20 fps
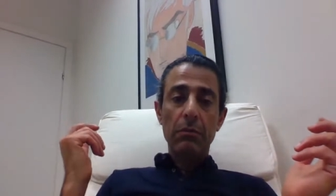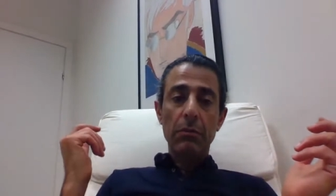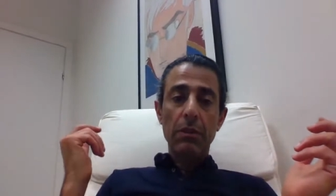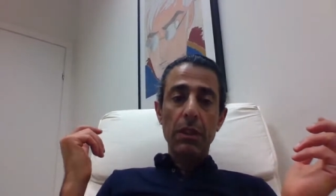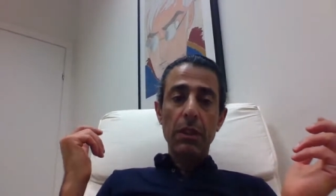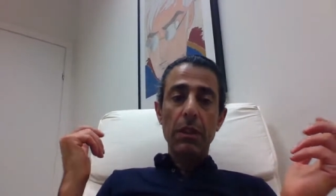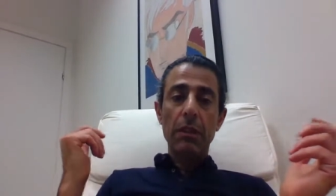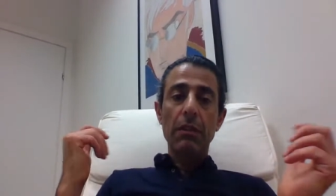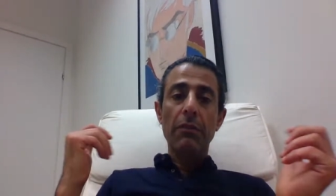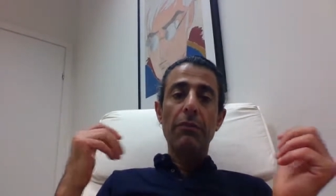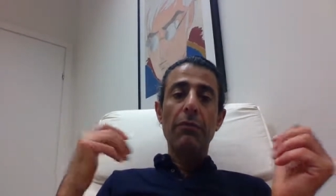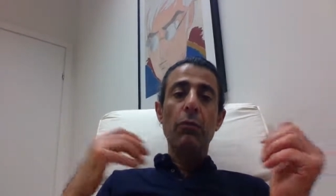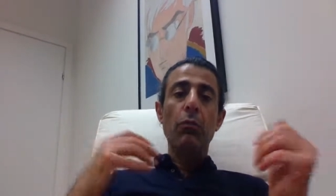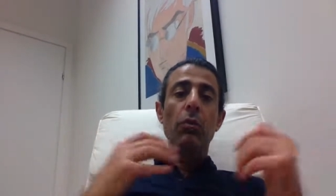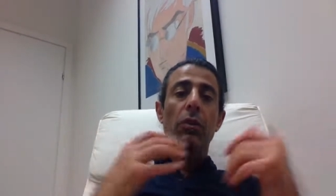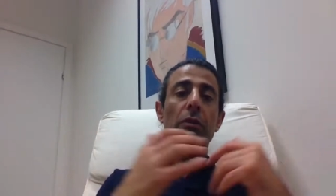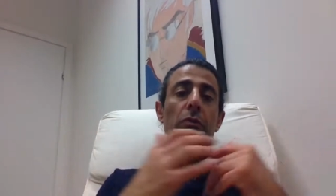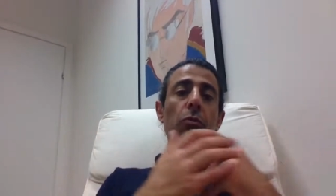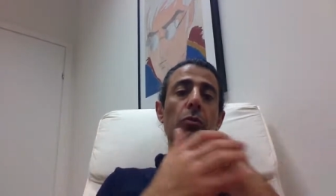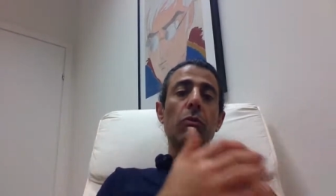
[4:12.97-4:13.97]
If you
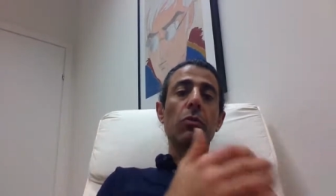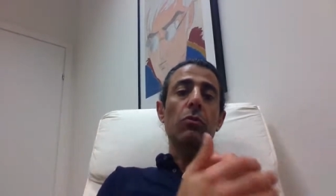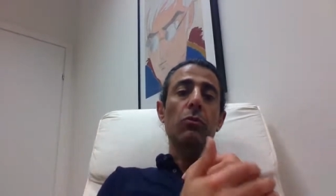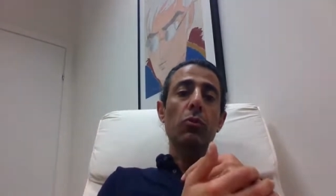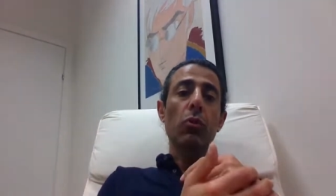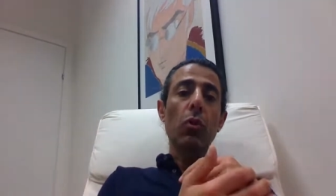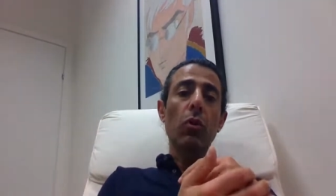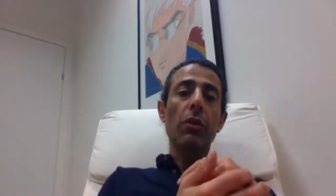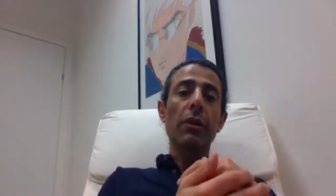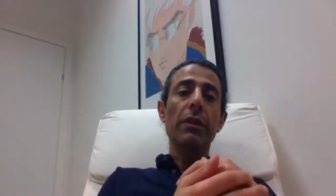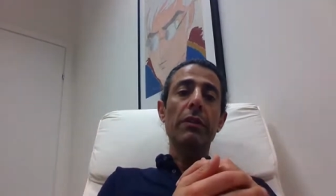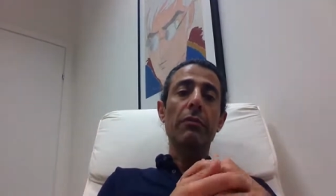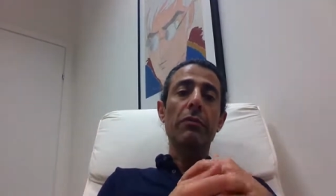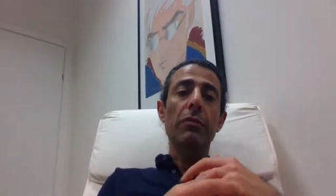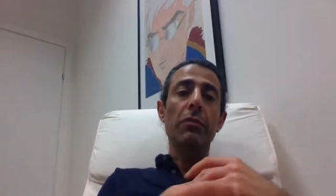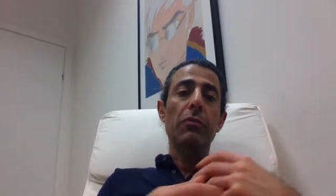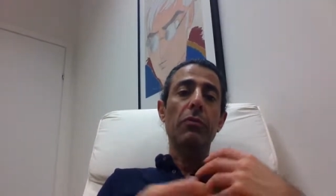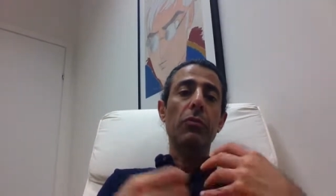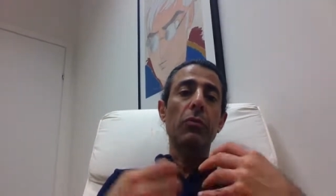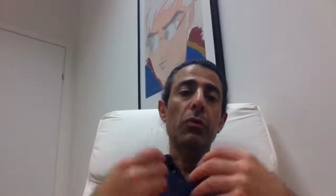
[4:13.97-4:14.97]
want to control it,
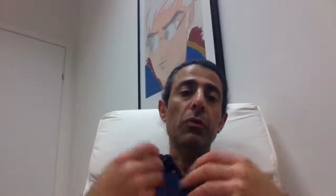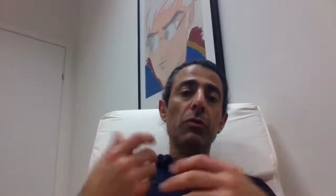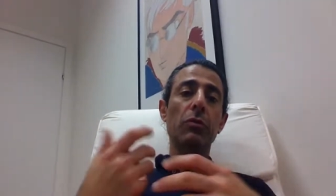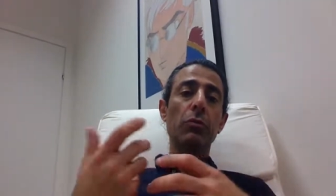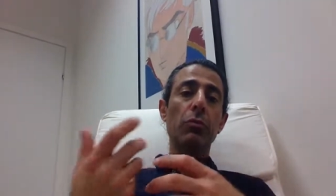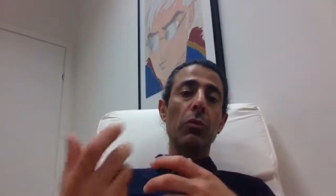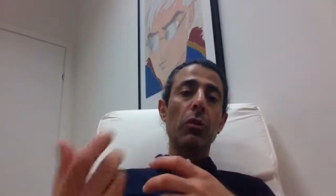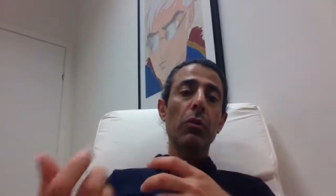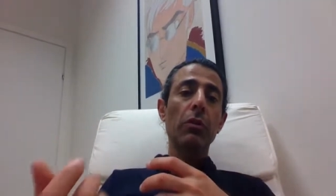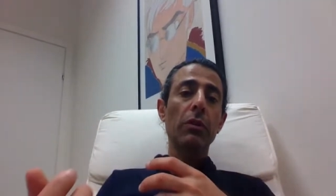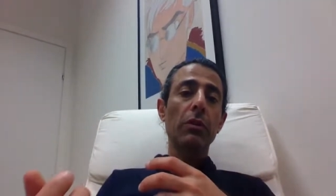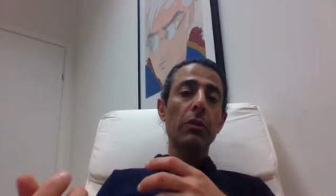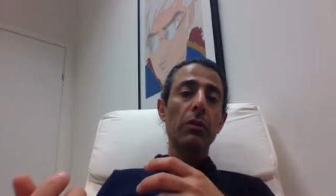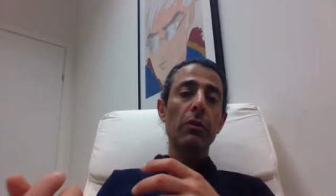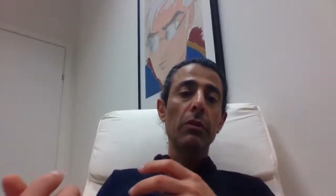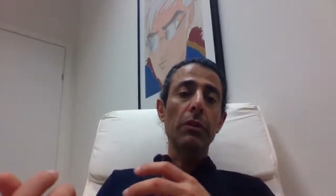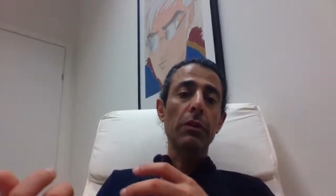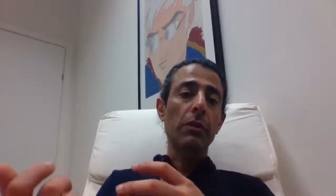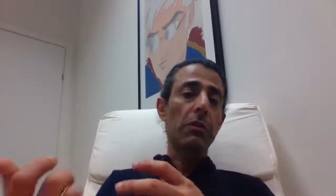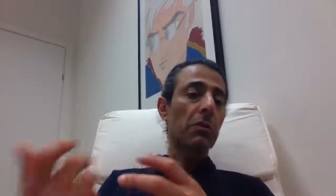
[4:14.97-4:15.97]
if you want to
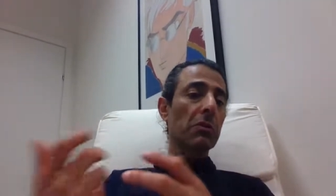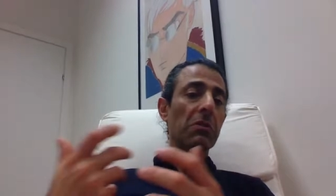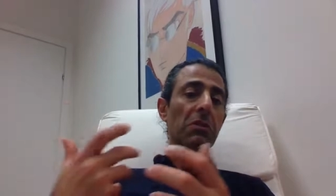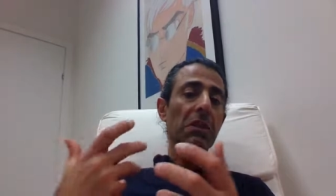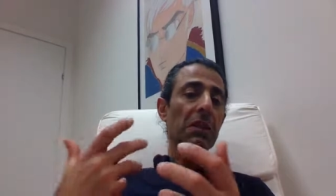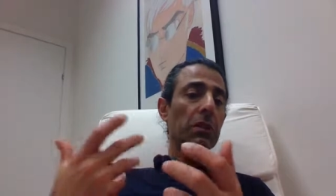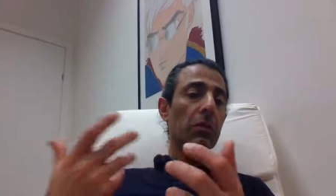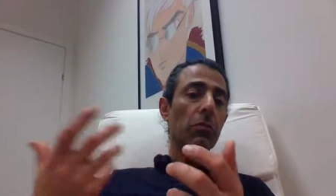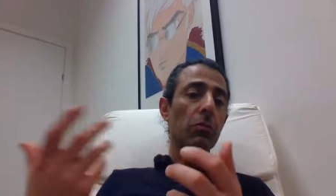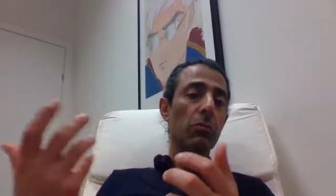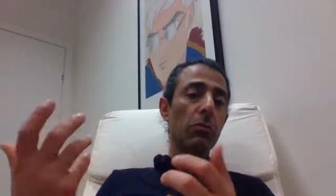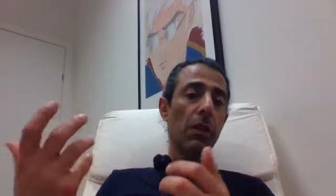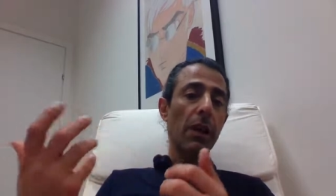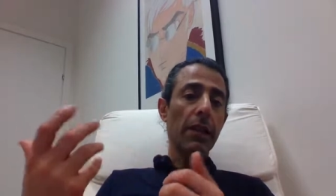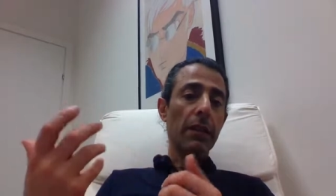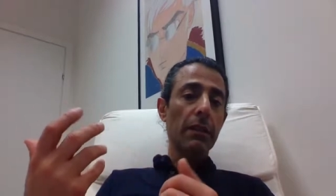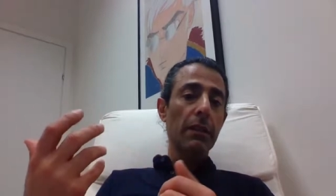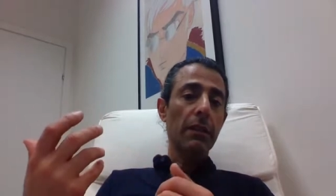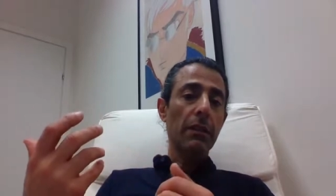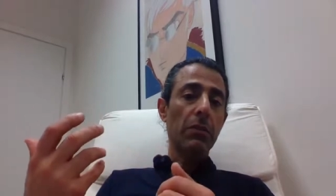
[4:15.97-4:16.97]
monitor it, you need to
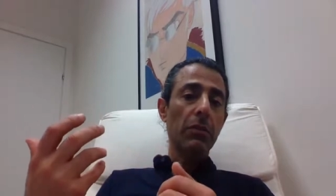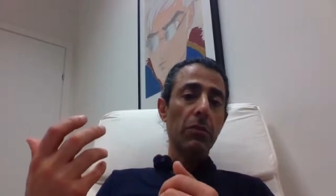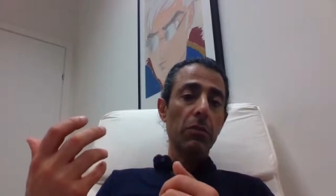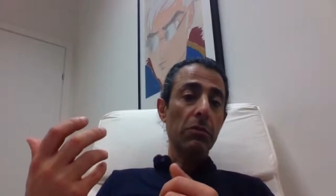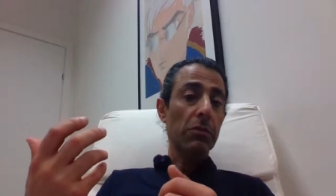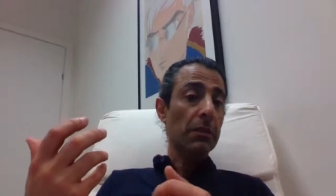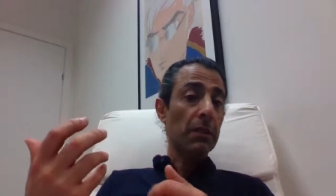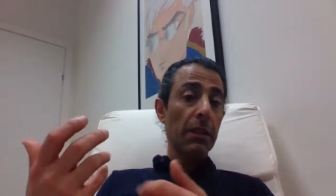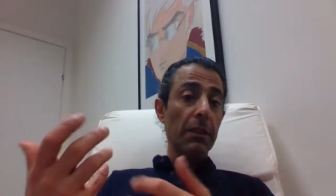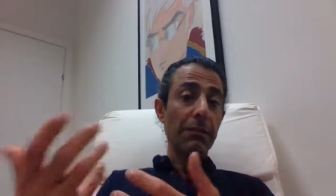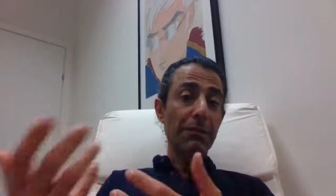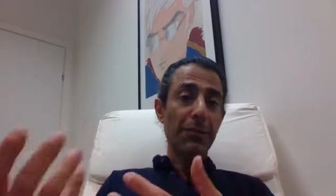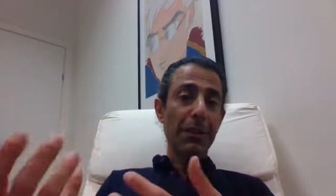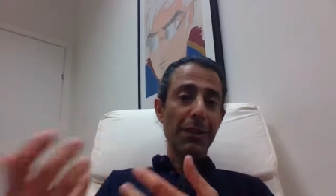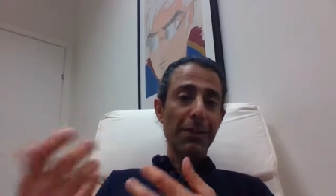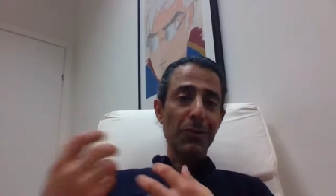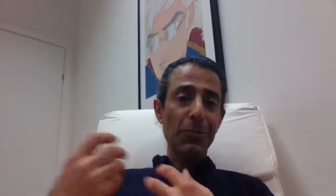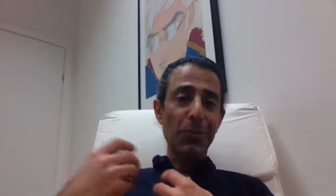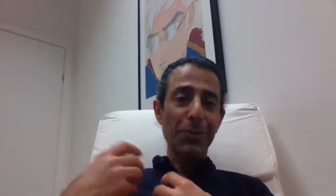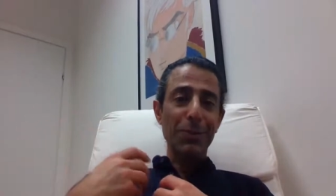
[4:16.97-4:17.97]
write it yourself.
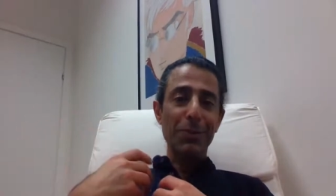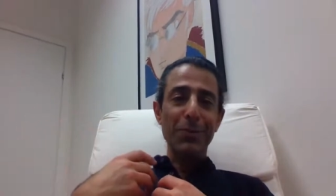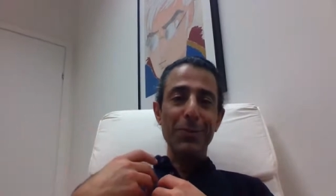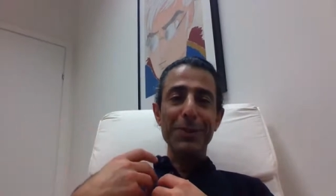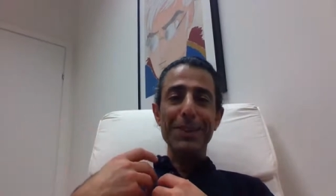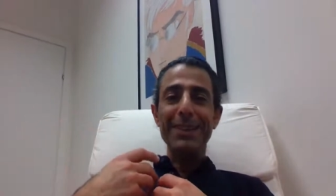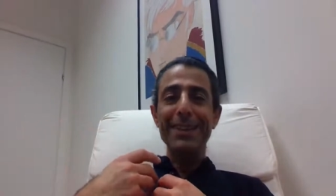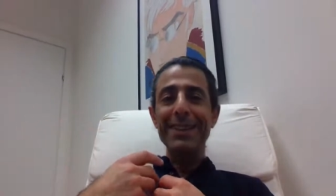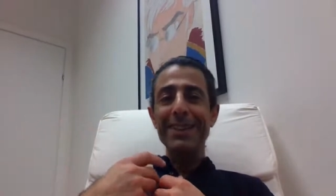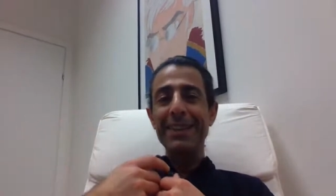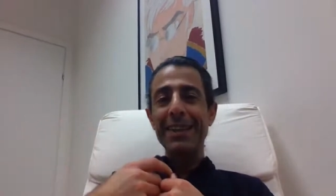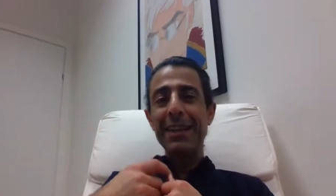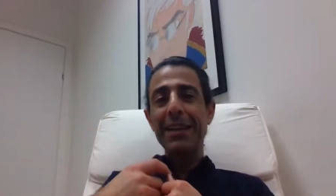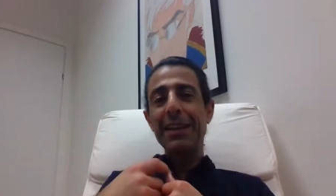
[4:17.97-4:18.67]
That's what we did.